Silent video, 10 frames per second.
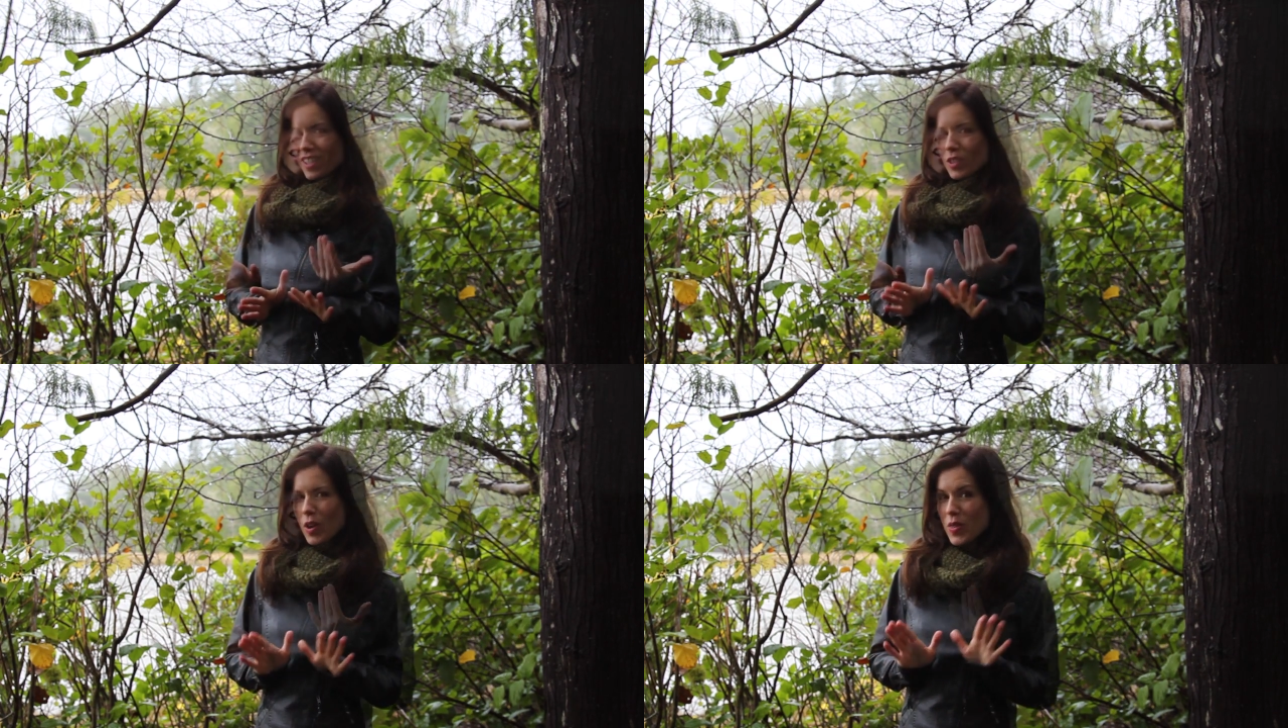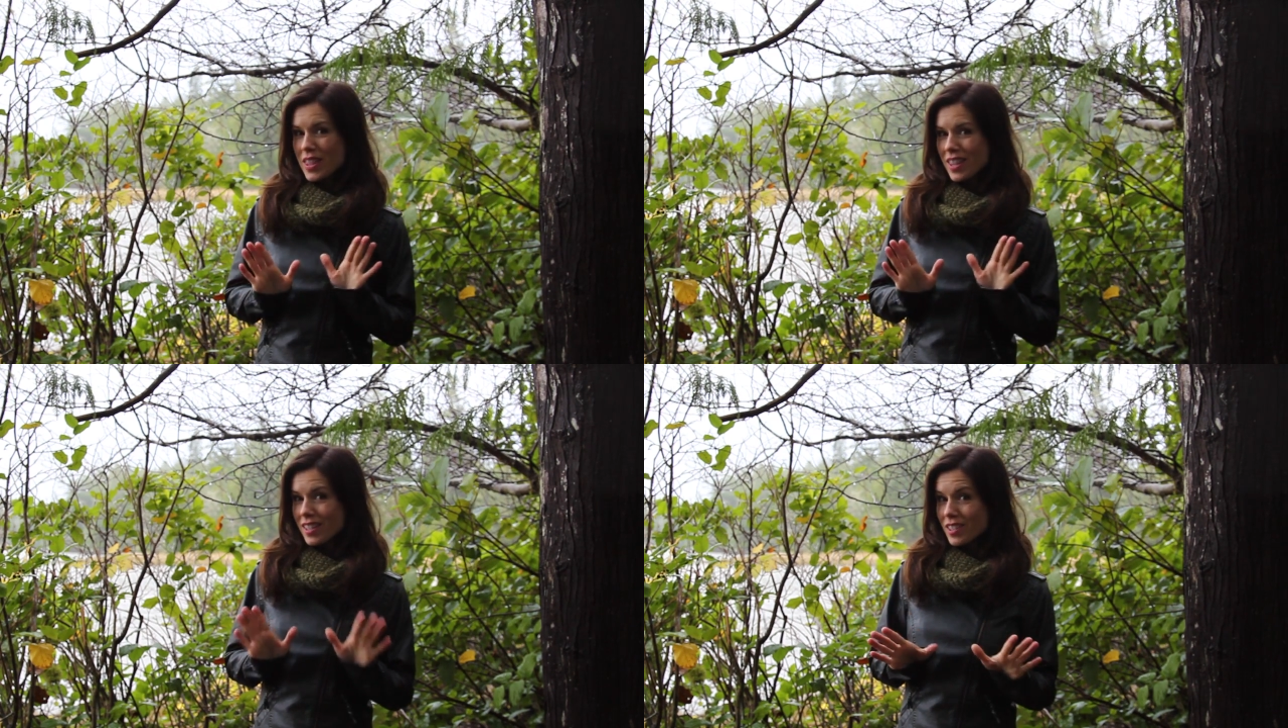So I
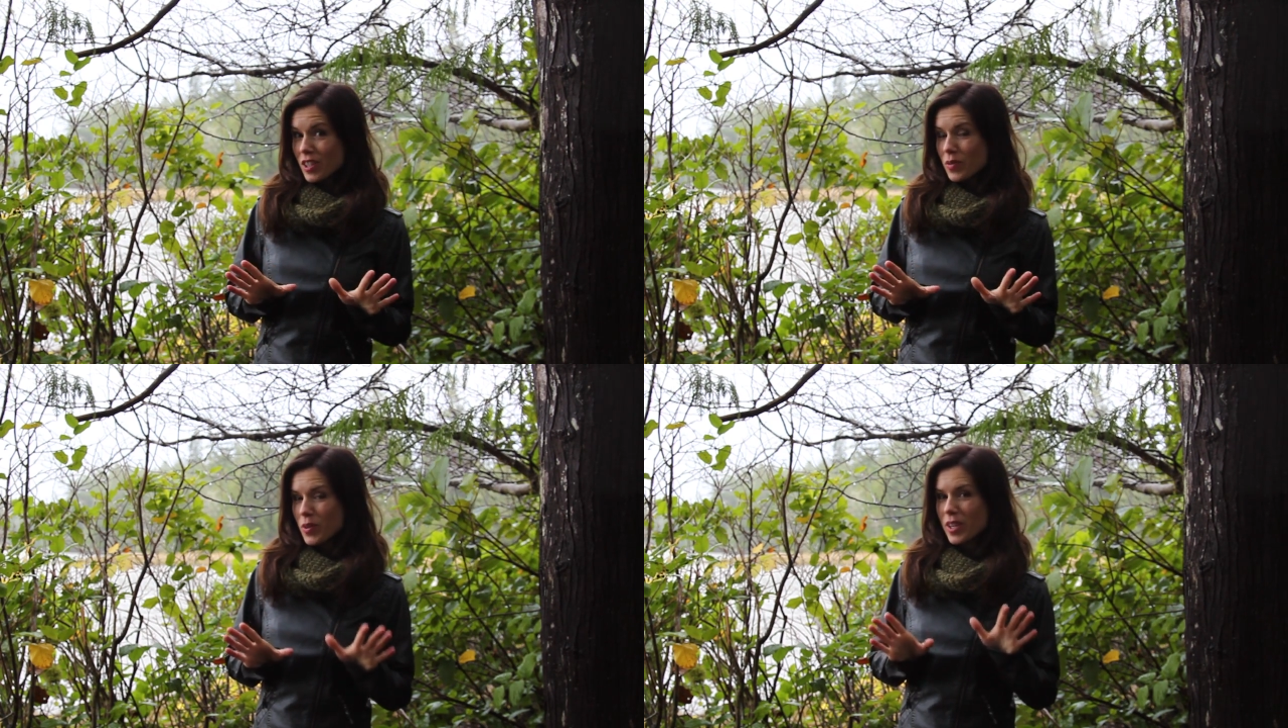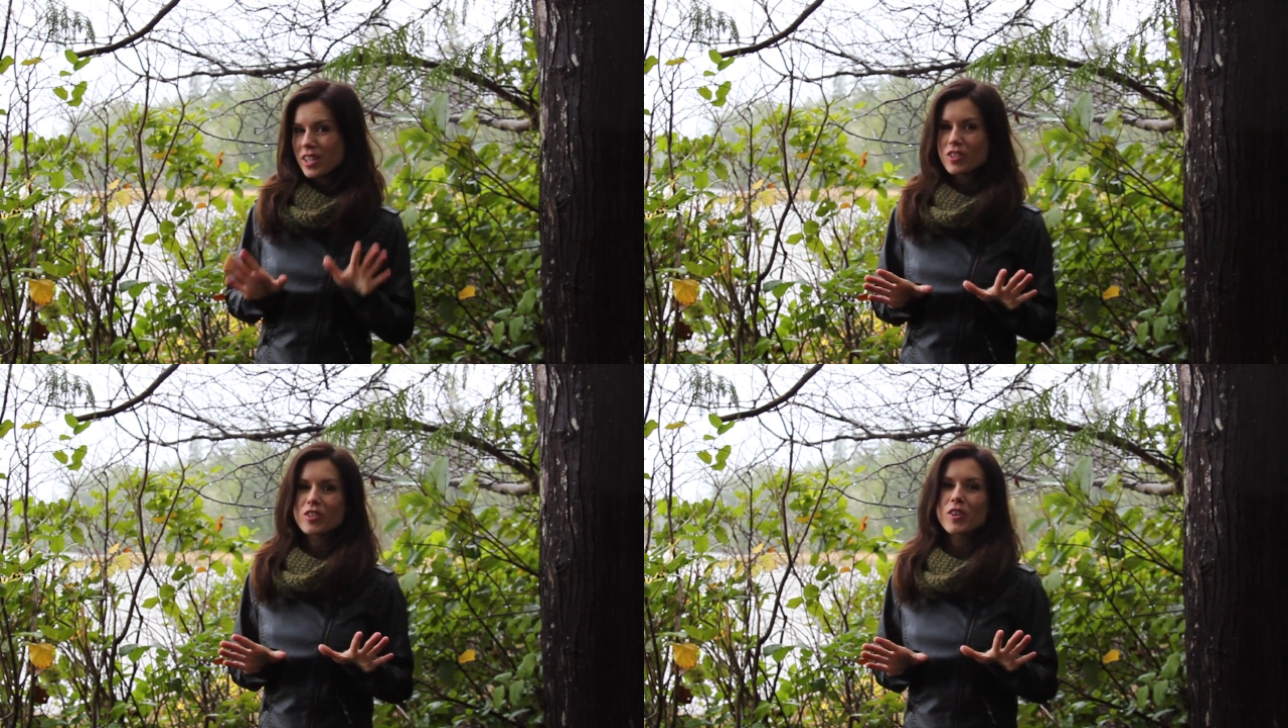think that's good for an
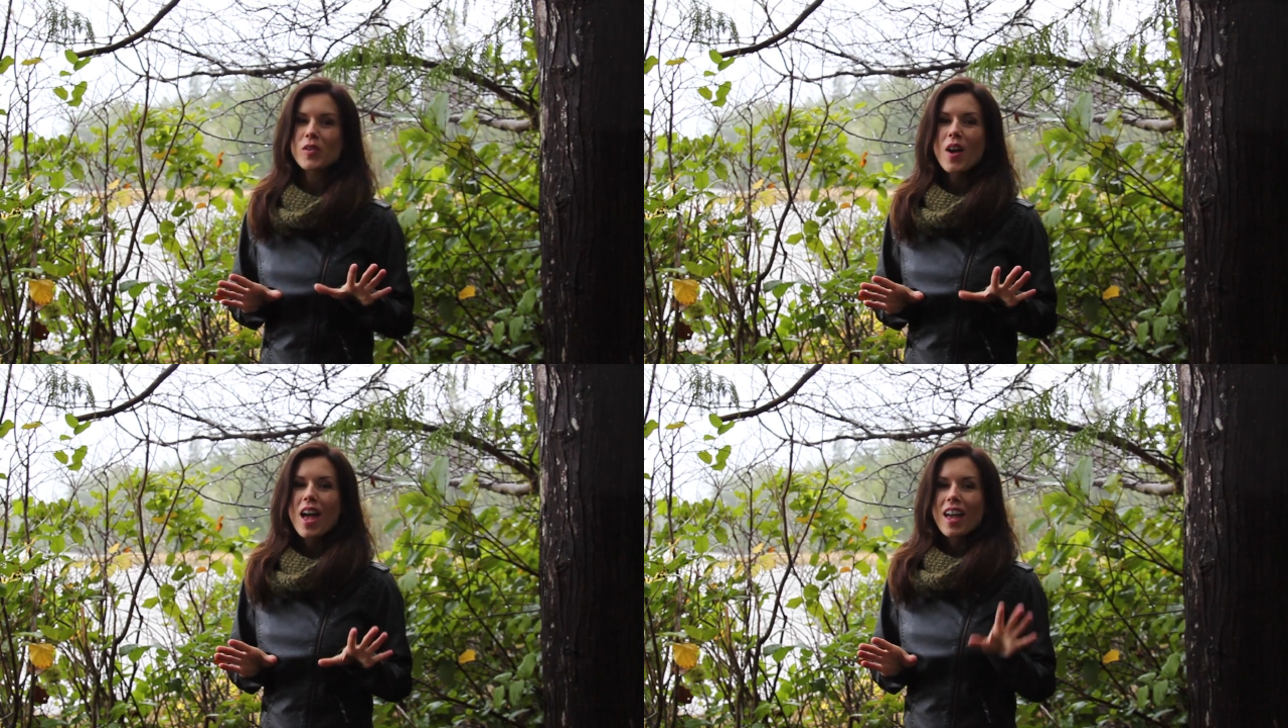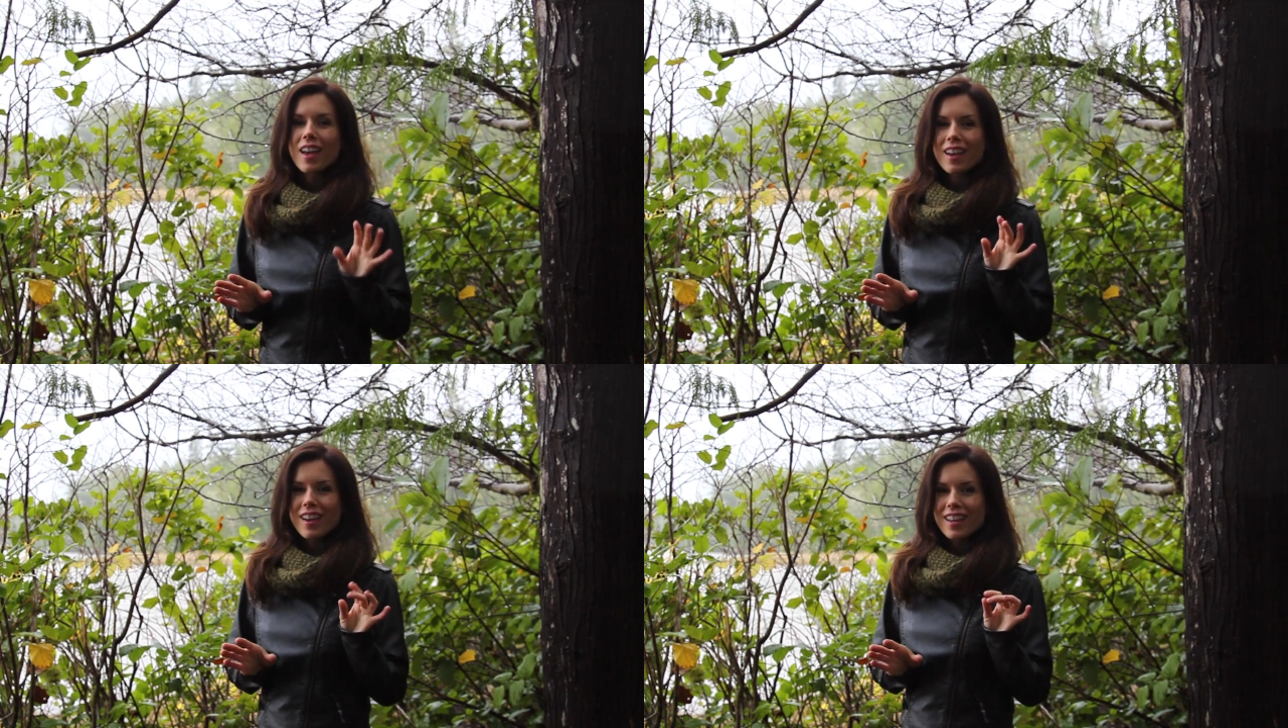intro,
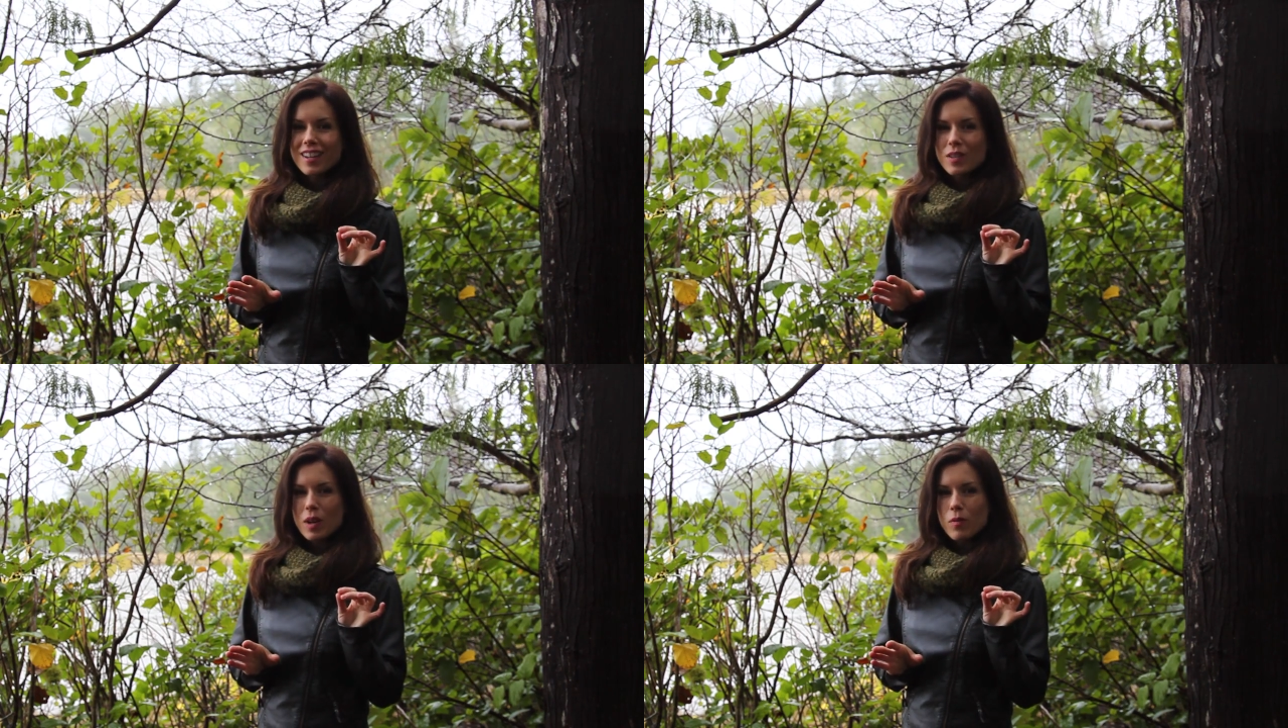and